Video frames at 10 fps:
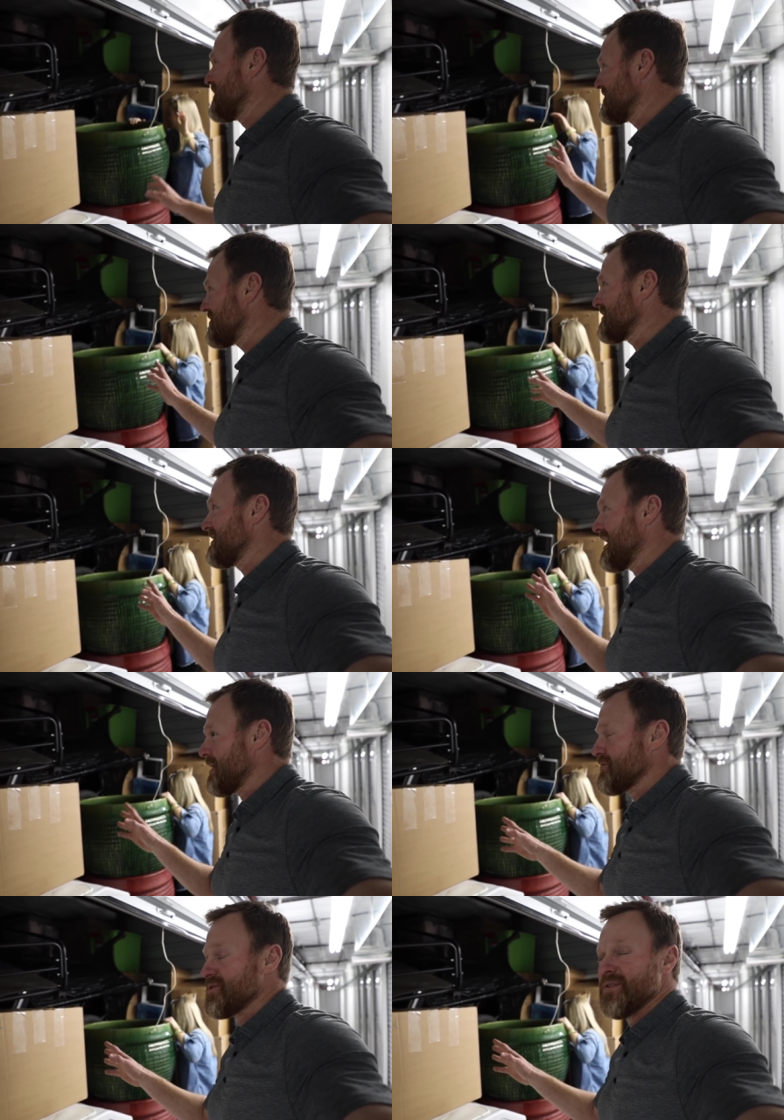we took that
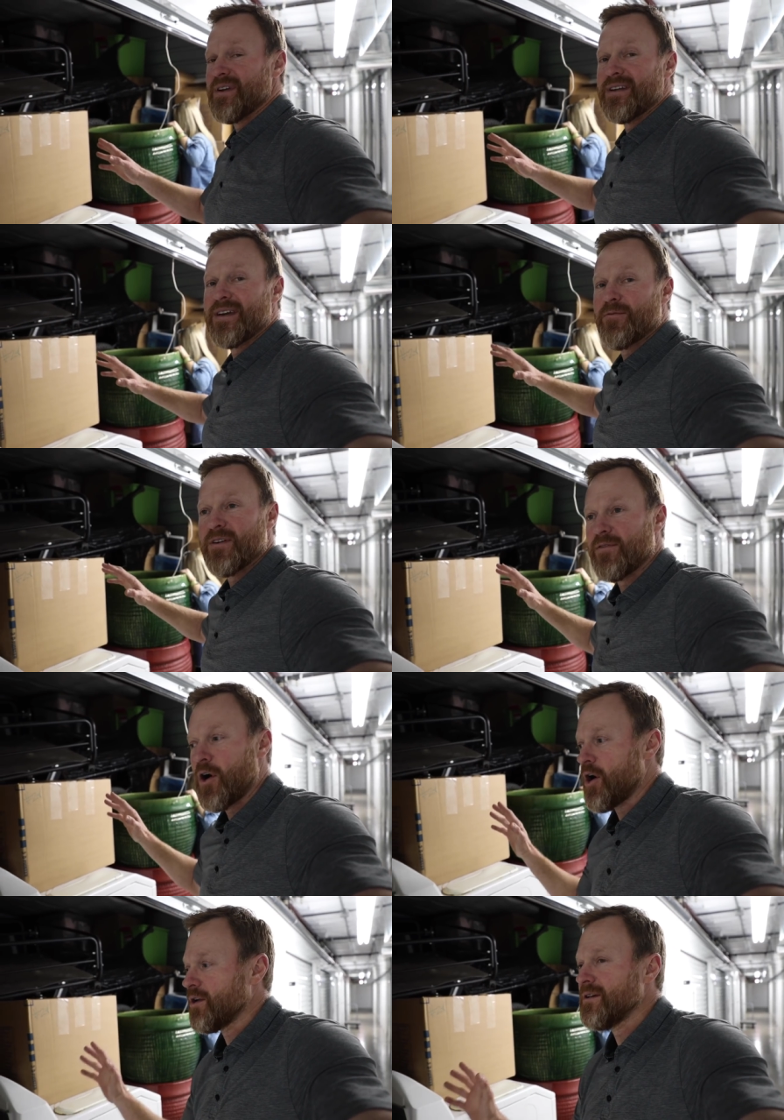opportunity to get rid of
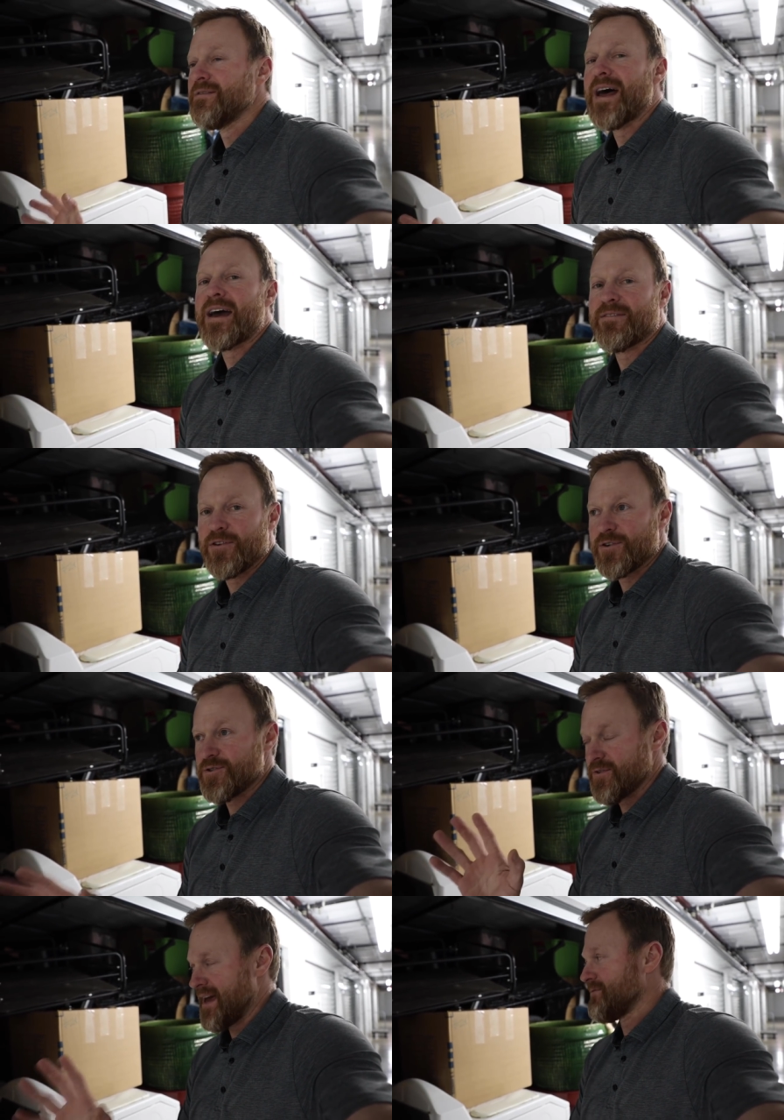all of that
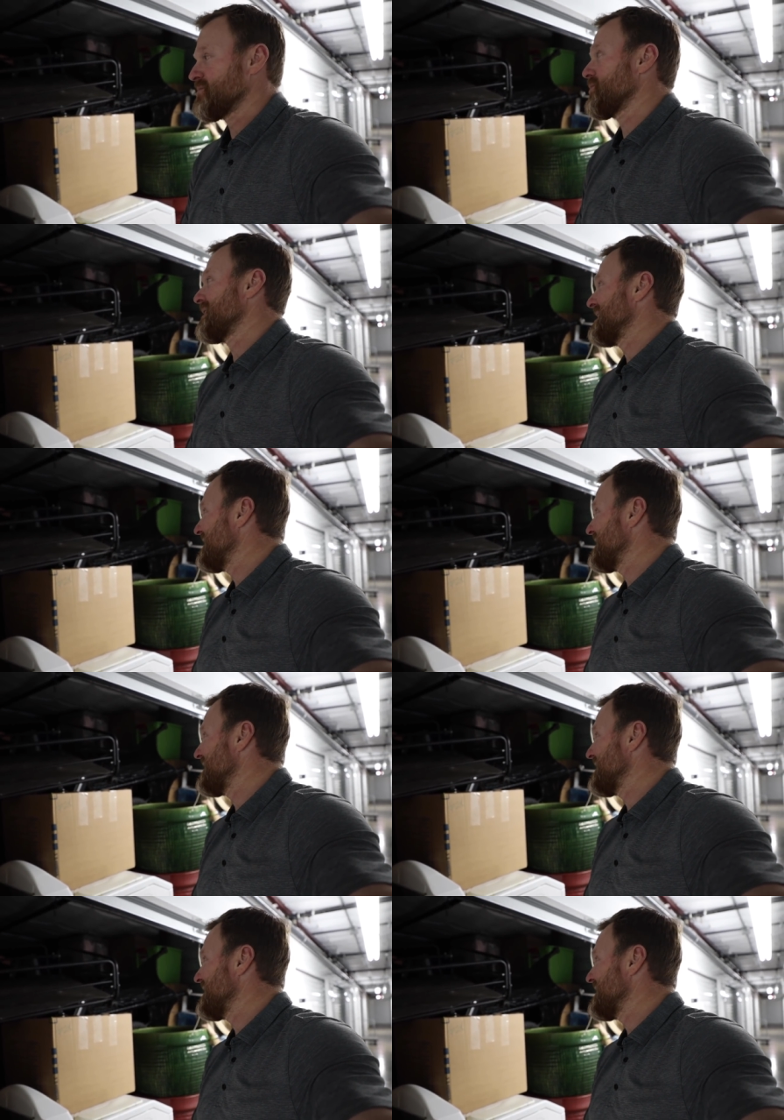furniture. That was pretty